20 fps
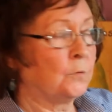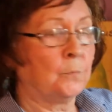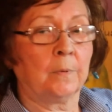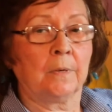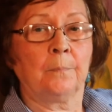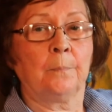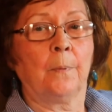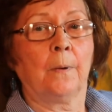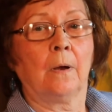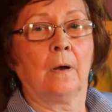
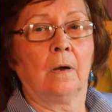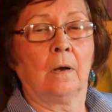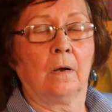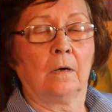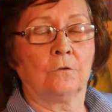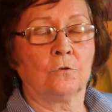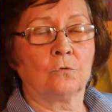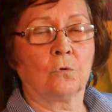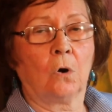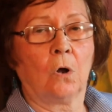be
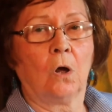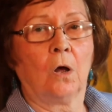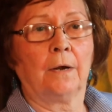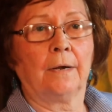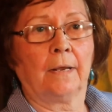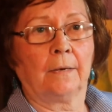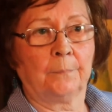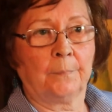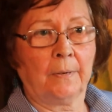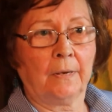
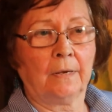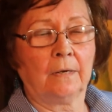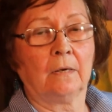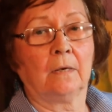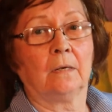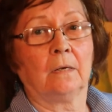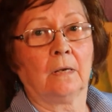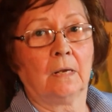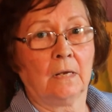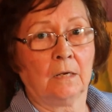drawn and
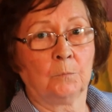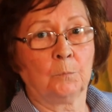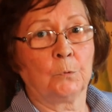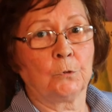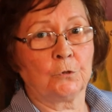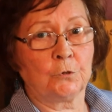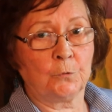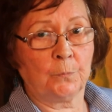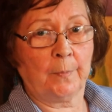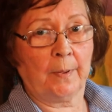painted in
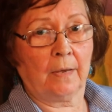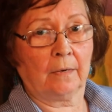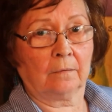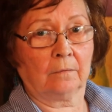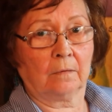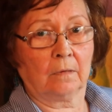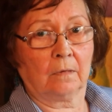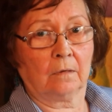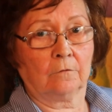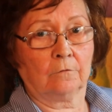
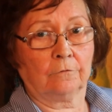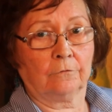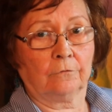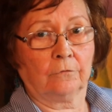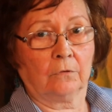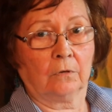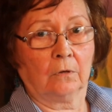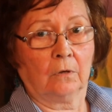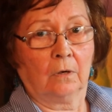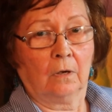
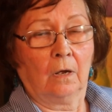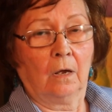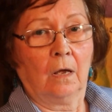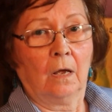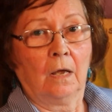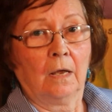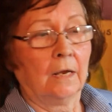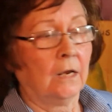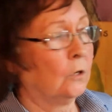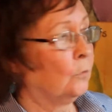perspective,
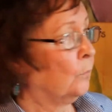in